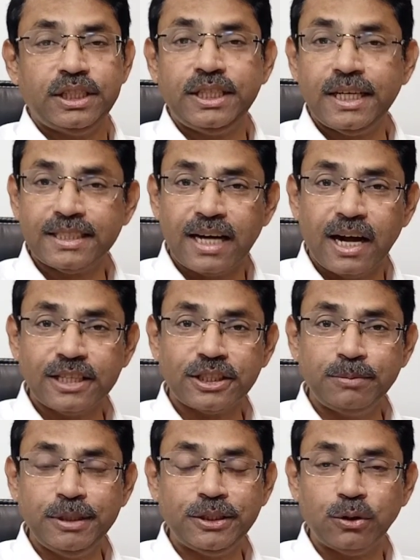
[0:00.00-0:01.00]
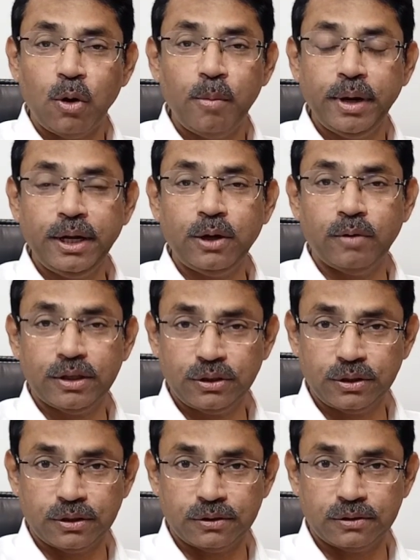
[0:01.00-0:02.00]
She has asked me so many
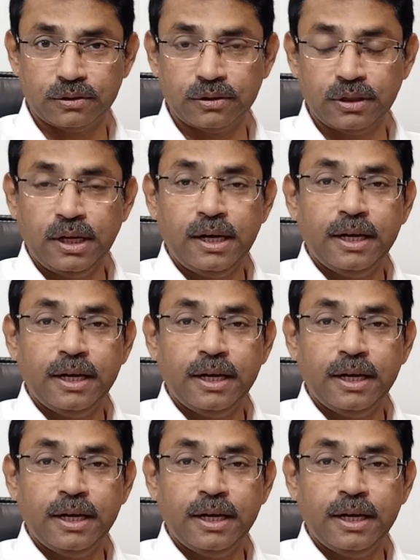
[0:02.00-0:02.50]
questions.